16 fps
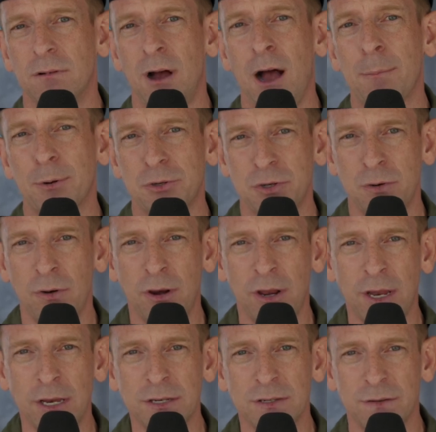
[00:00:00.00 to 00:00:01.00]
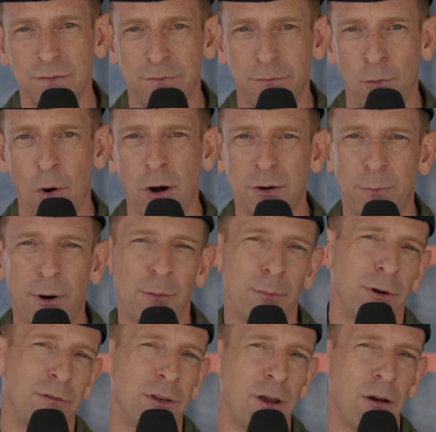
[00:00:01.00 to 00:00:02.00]
opportunities for our
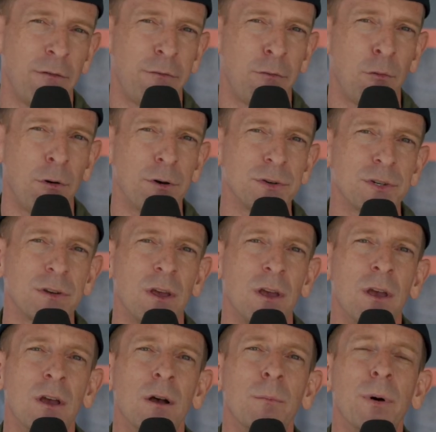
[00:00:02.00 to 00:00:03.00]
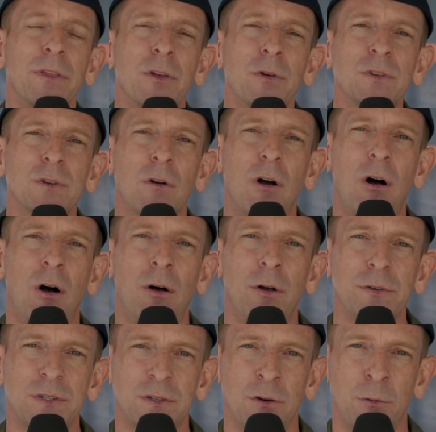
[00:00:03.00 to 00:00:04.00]
Department of the Air Force, but those are
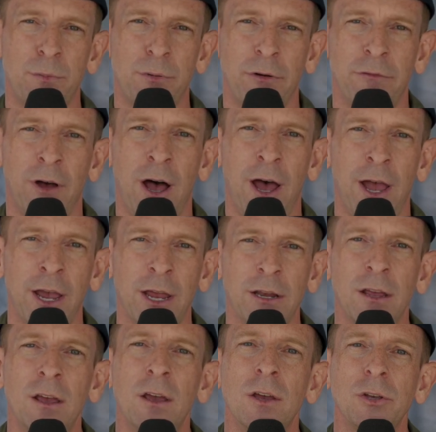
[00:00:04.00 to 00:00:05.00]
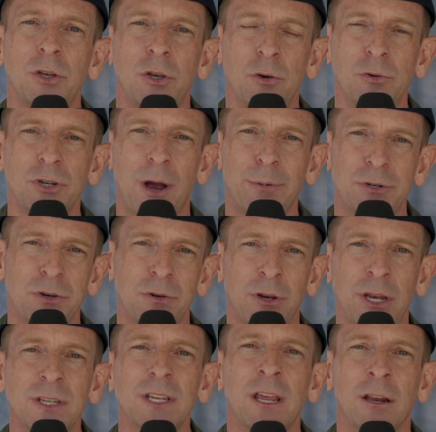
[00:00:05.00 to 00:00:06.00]
also provide huge
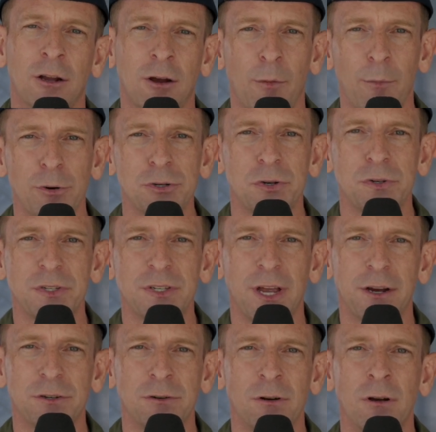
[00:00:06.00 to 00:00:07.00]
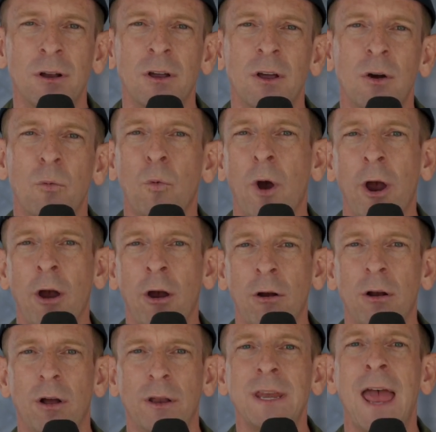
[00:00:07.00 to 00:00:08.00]
opportunities in a commercial sector
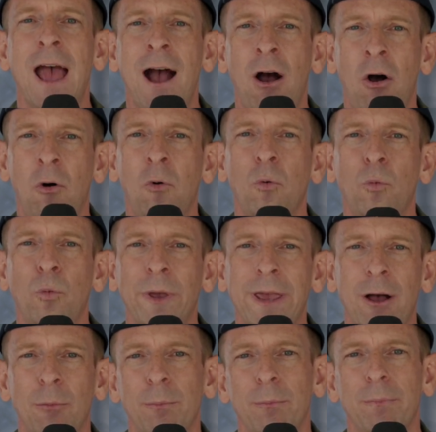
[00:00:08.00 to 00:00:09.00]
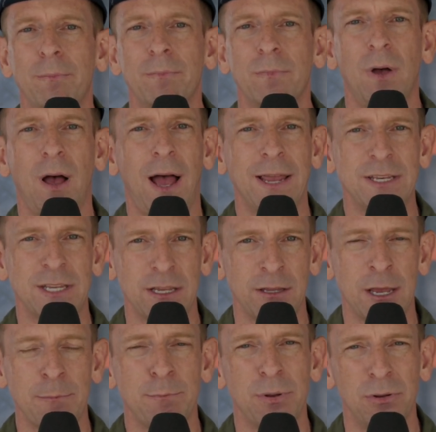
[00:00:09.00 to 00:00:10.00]
where now we help
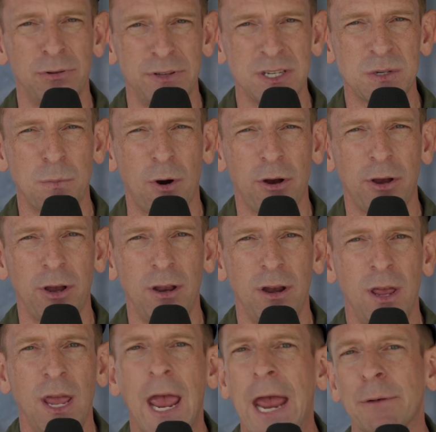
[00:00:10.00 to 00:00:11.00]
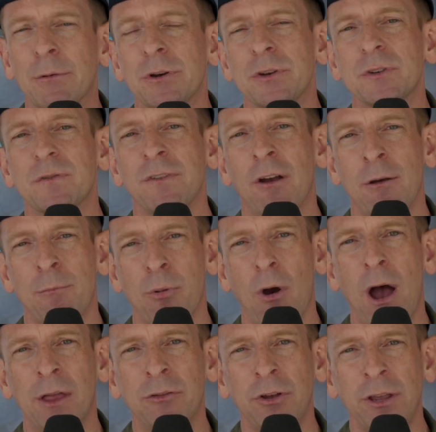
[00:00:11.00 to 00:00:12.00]
ideally build this market and reduce very
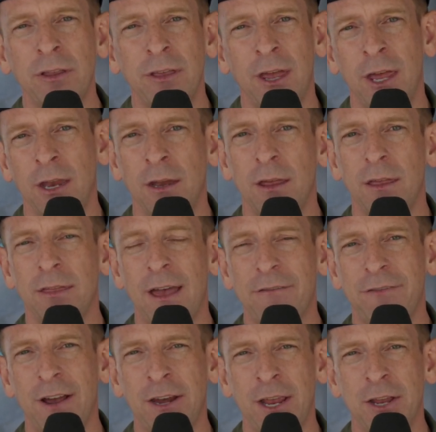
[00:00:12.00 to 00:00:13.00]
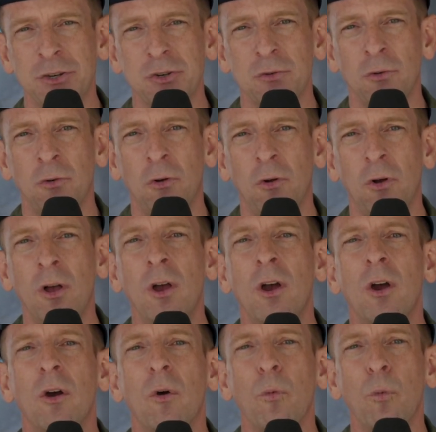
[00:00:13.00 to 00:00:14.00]
broadly then that financial
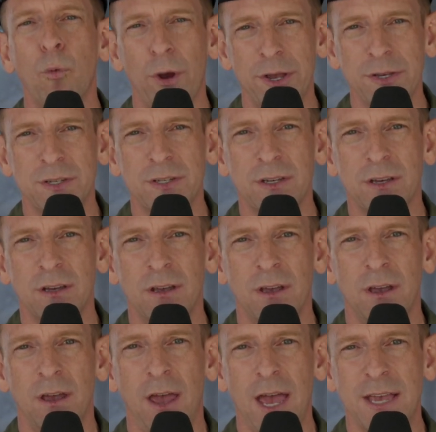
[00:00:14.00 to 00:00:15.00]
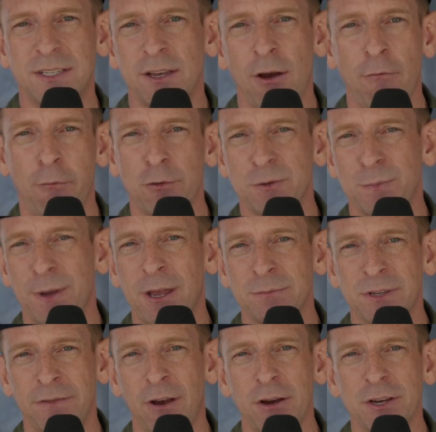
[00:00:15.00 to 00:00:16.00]
risk as the Air Force
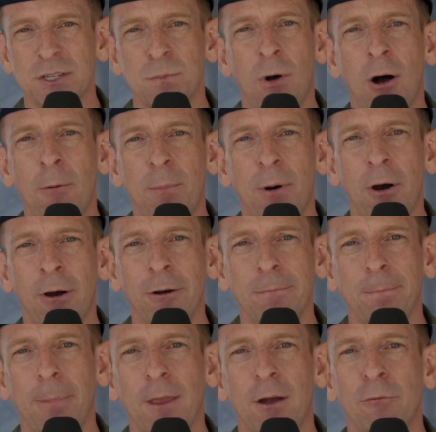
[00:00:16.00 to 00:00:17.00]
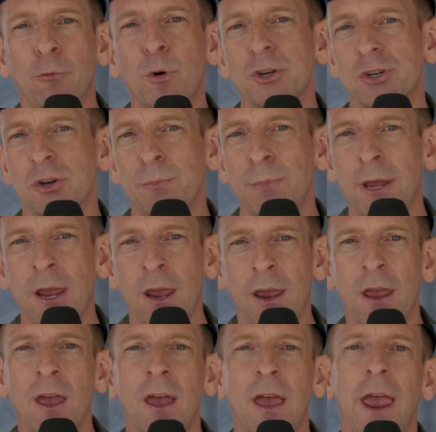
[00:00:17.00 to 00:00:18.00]
becomes a very small part of what should
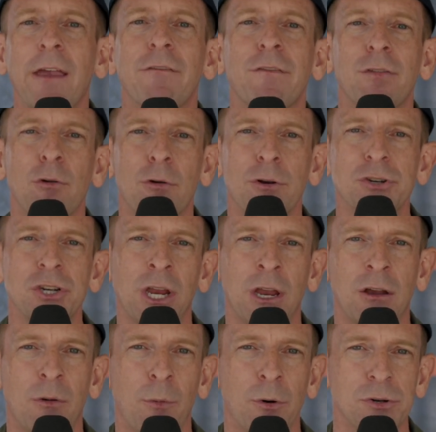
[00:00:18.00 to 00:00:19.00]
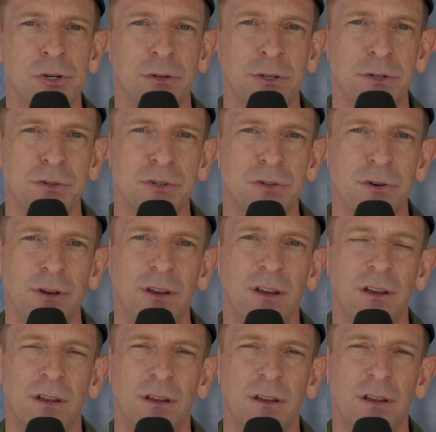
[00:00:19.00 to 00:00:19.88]
be a flourishing commercial industry.